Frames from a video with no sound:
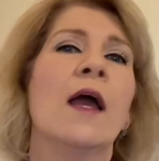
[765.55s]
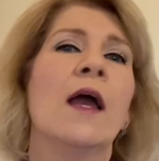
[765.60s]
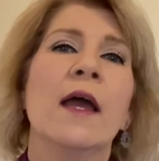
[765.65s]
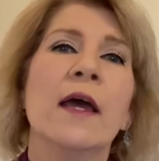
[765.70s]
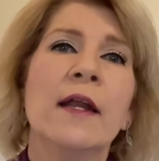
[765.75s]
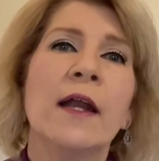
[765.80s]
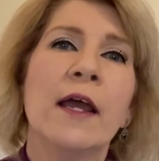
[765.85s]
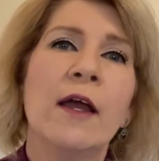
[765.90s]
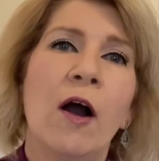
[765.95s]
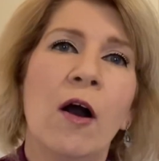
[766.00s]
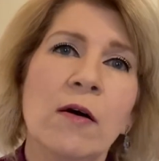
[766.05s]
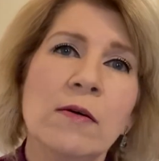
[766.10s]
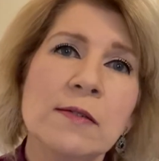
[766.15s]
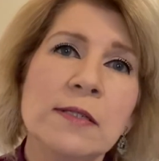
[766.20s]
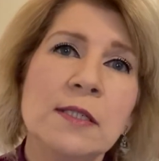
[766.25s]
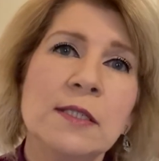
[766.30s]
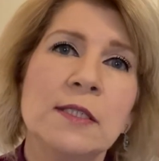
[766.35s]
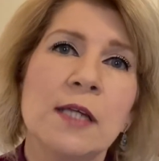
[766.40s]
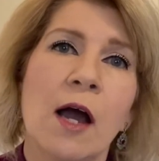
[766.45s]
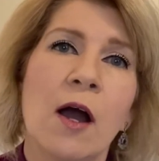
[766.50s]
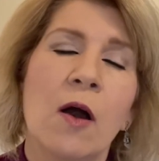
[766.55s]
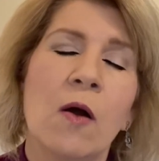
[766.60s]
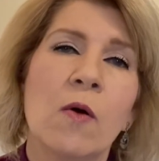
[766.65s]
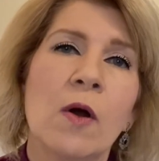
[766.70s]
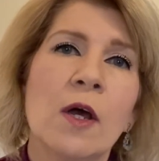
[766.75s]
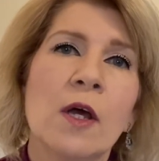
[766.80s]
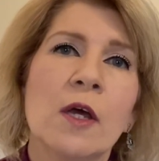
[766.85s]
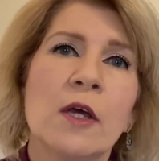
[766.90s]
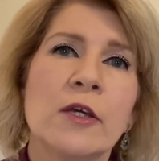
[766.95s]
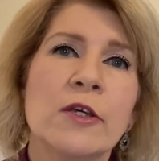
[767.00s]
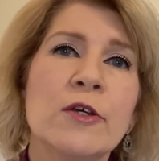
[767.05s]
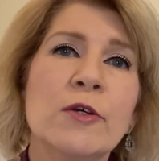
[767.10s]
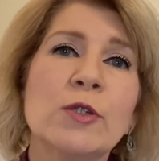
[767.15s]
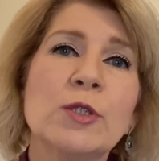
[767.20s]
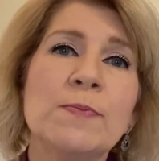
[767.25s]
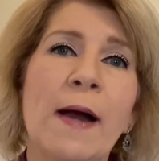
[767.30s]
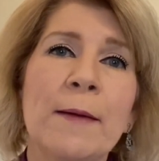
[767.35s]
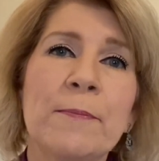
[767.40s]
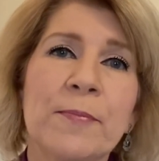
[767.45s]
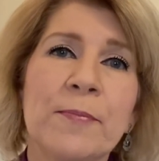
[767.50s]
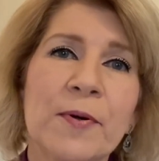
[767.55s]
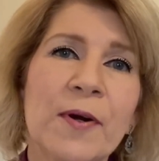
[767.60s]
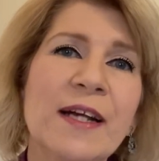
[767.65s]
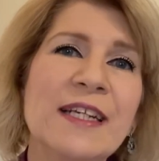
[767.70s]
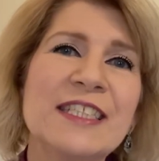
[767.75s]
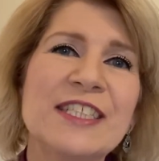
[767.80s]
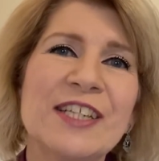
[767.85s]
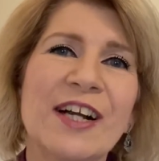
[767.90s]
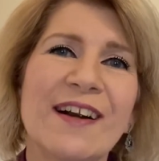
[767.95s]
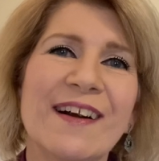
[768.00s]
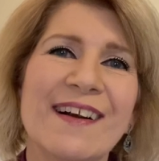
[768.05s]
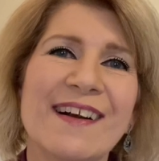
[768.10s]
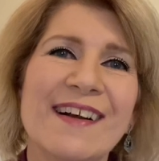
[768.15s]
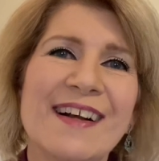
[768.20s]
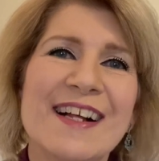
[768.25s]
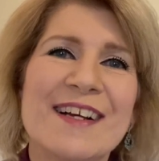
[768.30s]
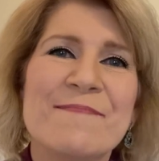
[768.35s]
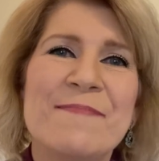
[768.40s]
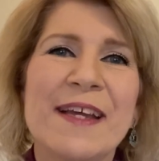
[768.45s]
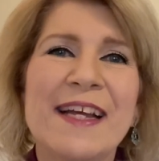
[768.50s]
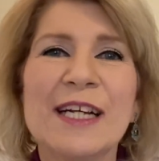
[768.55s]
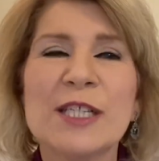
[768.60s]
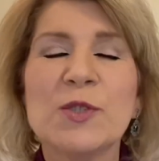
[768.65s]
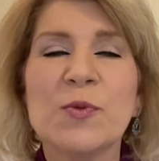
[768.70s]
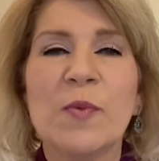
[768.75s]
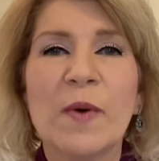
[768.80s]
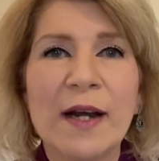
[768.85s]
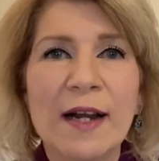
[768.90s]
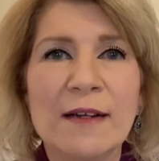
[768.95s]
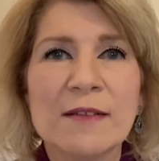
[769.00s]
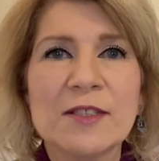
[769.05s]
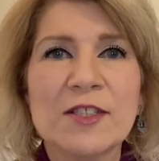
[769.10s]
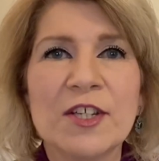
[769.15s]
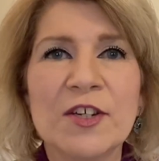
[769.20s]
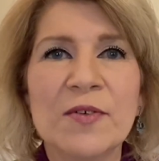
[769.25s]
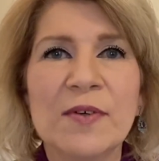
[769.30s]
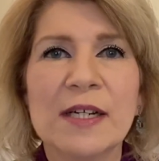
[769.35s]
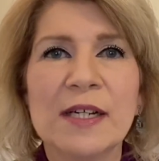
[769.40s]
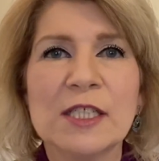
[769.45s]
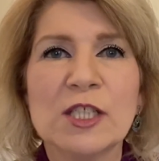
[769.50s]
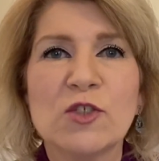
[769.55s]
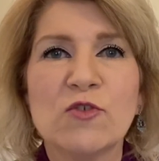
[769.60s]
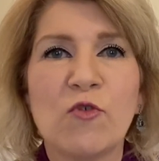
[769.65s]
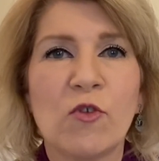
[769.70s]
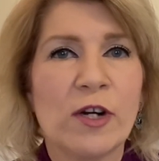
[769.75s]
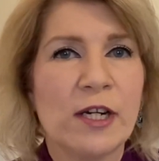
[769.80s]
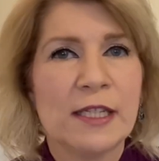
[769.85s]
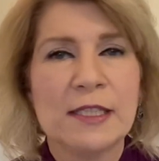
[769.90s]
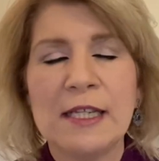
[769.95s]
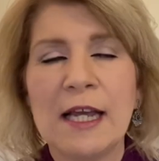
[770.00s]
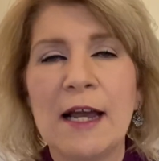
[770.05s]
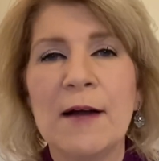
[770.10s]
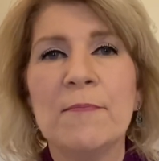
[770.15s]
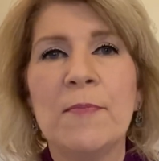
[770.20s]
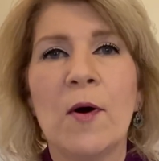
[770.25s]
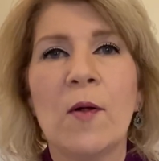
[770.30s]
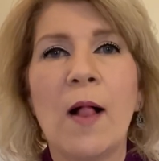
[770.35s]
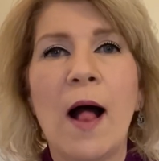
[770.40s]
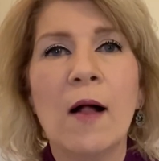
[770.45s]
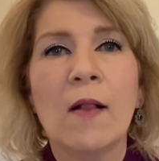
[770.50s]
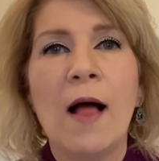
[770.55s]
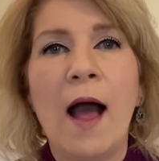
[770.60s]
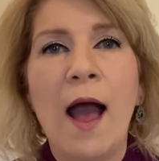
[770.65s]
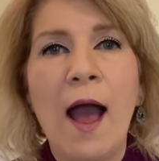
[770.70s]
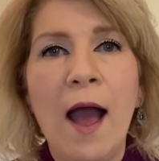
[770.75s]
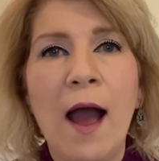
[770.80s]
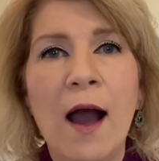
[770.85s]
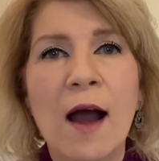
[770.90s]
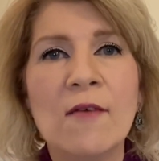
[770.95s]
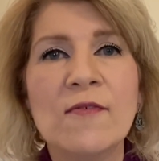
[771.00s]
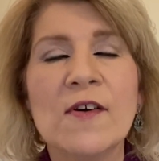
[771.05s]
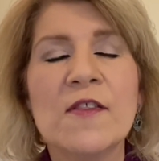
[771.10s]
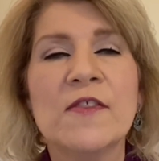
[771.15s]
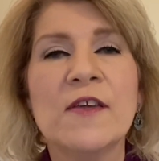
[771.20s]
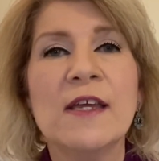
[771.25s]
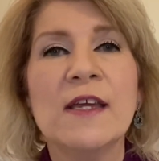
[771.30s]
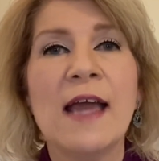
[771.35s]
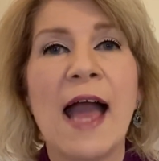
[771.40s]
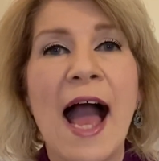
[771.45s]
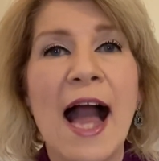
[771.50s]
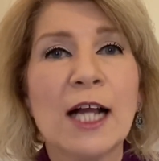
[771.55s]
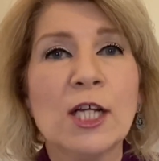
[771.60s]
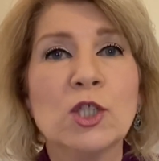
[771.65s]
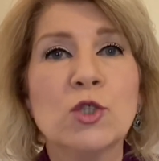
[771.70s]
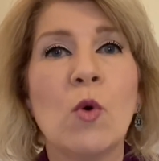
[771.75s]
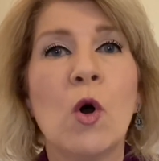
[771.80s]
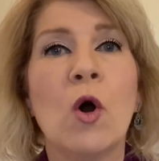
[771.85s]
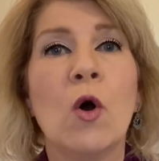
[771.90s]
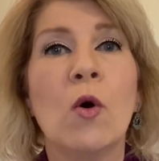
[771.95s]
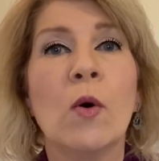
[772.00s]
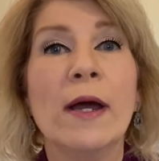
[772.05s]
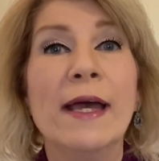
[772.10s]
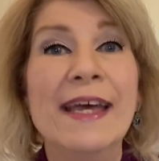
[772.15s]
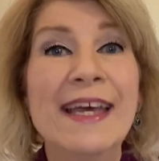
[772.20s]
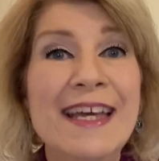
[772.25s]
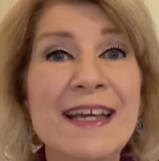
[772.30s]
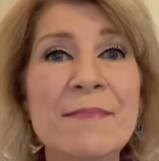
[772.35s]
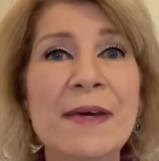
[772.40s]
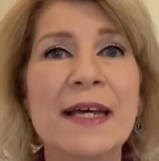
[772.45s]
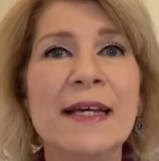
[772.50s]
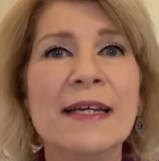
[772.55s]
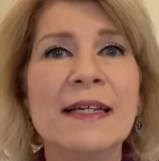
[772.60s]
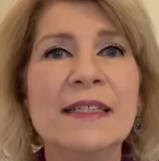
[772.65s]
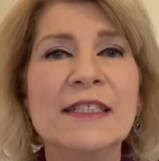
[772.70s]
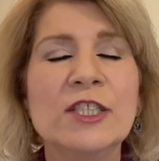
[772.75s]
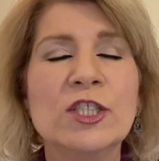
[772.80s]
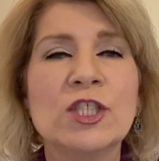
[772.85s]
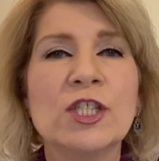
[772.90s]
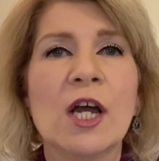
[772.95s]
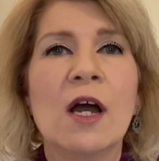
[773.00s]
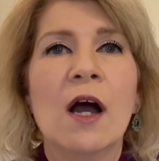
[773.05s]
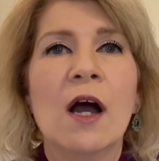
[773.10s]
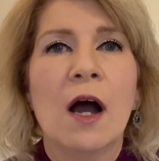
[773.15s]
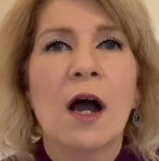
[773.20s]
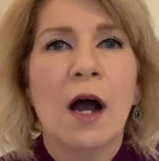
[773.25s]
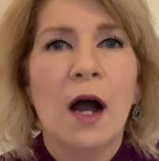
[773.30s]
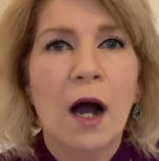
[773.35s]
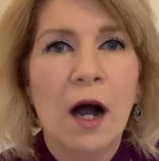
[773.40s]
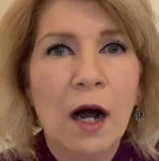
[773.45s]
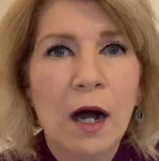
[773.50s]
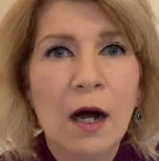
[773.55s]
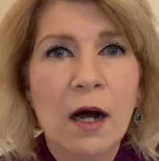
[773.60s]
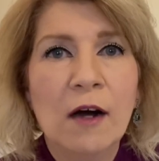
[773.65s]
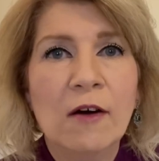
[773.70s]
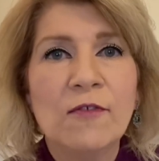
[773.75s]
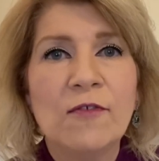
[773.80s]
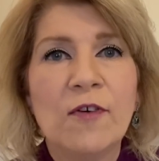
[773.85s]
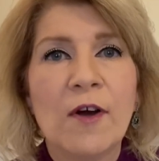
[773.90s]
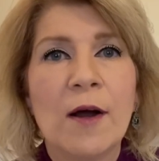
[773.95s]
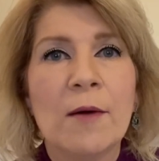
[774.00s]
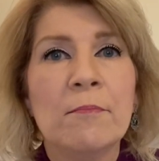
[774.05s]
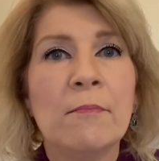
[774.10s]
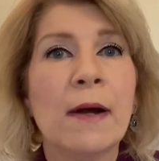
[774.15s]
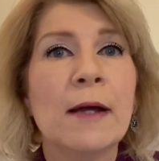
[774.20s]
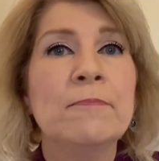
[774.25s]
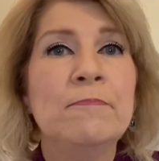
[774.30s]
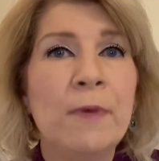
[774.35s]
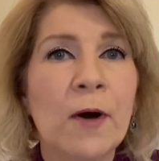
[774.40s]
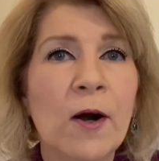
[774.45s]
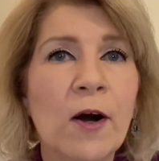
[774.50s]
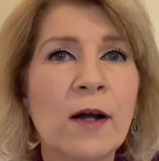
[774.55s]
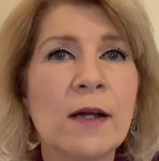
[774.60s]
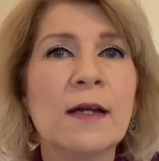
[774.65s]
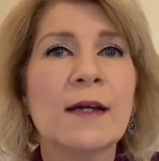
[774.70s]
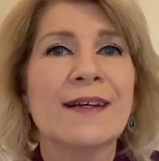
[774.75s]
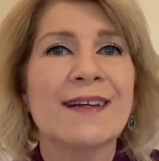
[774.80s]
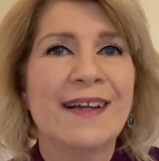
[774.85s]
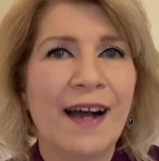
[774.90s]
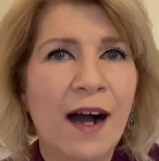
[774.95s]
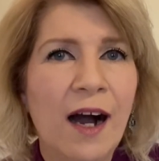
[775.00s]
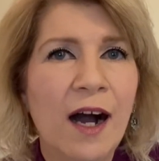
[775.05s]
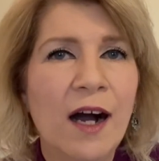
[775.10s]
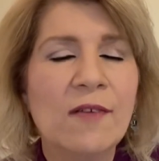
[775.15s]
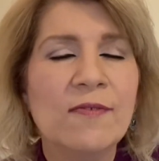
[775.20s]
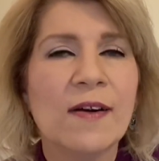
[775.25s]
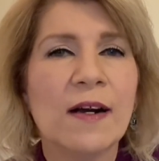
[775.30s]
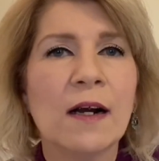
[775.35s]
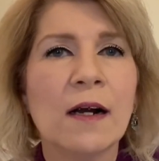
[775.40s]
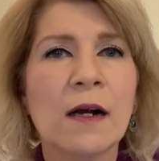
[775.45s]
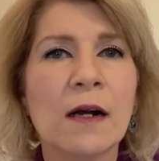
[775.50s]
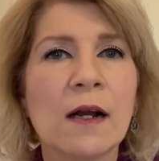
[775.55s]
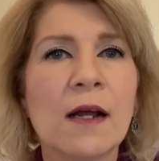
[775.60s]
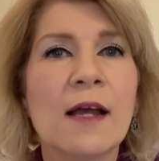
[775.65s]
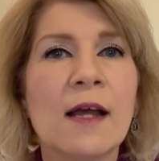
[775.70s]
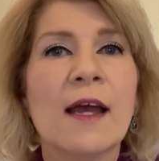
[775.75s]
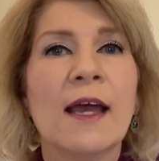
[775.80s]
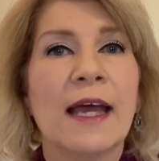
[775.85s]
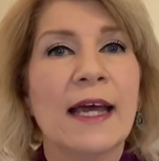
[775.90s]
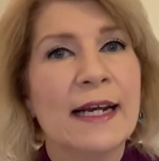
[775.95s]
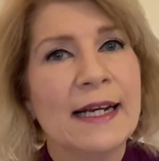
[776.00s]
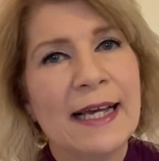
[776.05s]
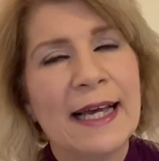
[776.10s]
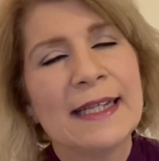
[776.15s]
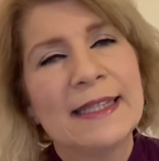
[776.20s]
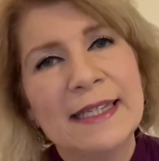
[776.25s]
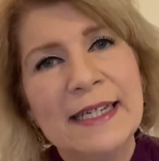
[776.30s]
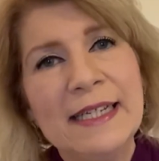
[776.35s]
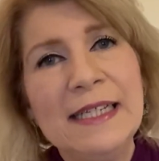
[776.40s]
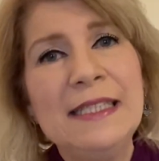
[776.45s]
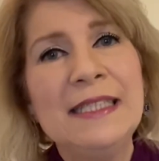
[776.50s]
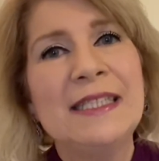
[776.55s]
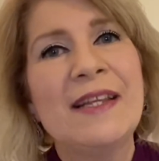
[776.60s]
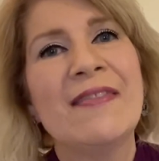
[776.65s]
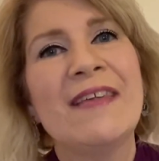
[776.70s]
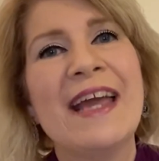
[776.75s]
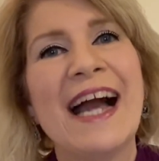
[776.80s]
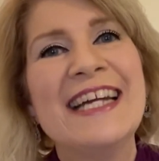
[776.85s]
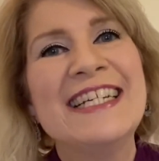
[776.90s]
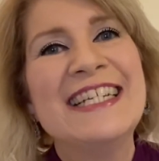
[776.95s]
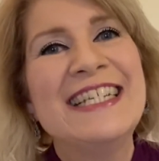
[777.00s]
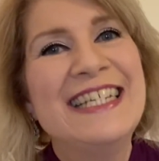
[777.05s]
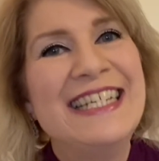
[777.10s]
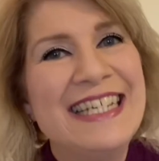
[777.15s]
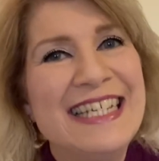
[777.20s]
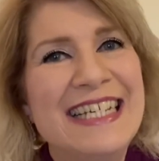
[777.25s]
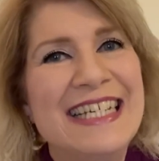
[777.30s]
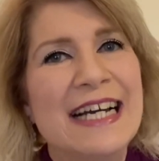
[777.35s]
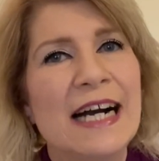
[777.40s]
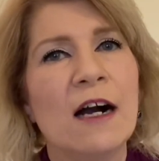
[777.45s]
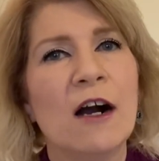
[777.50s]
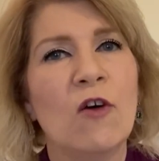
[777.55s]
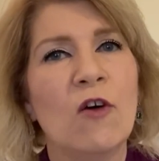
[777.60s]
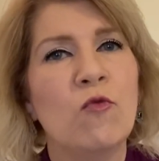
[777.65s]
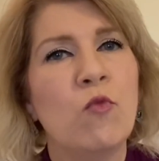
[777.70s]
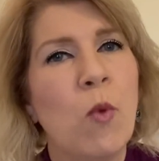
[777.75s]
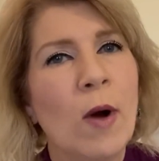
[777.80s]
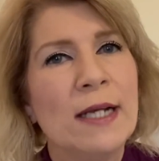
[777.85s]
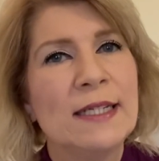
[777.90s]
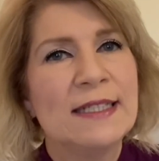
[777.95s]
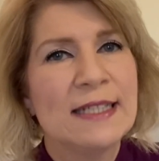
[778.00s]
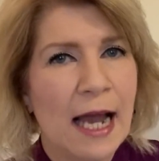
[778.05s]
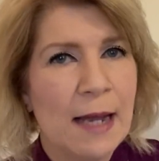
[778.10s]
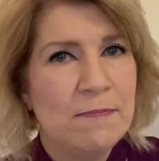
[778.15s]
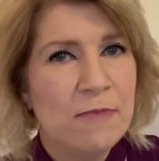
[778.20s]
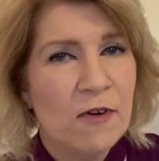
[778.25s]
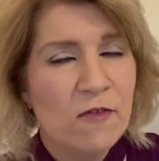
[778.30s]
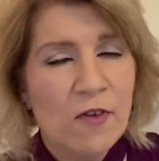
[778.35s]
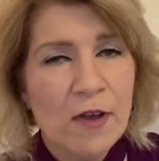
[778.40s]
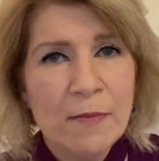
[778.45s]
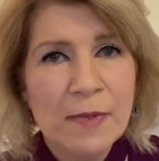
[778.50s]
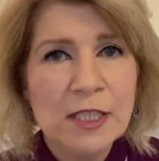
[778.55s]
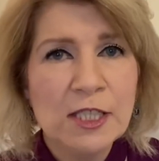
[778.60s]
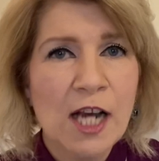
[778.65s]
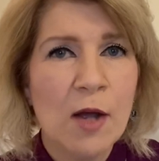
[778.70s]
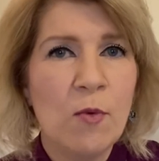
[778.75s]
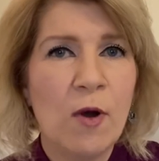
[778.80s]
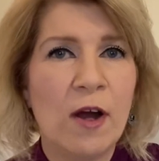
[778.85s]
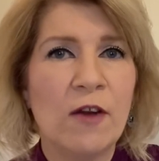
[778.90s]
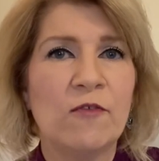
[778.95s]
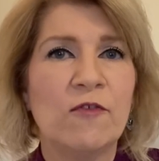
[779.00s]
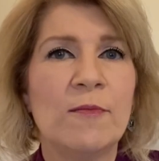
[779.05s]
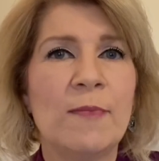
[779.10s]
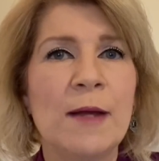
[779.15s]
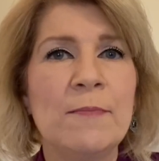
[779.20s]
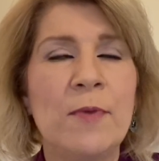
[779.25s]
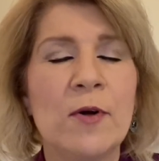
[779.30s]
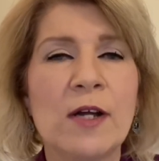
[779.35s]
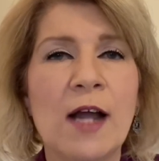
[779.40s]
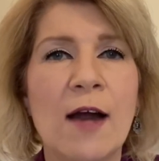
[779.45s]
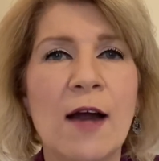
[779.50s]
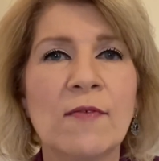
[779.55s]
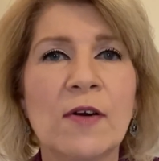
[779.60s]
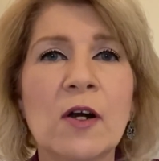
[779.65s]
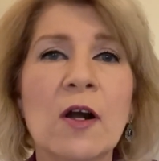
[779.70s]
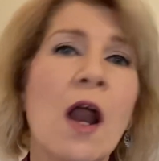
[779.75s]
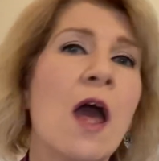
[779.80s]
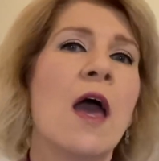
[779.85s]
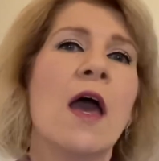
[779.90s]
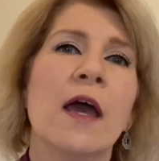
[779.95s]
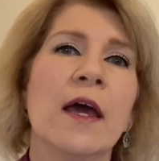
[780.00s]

And I also use my printer, because what I'll do is, for an example, I'll have the actual image of my book cover, and at least the idea of what type of image I want for my book cover.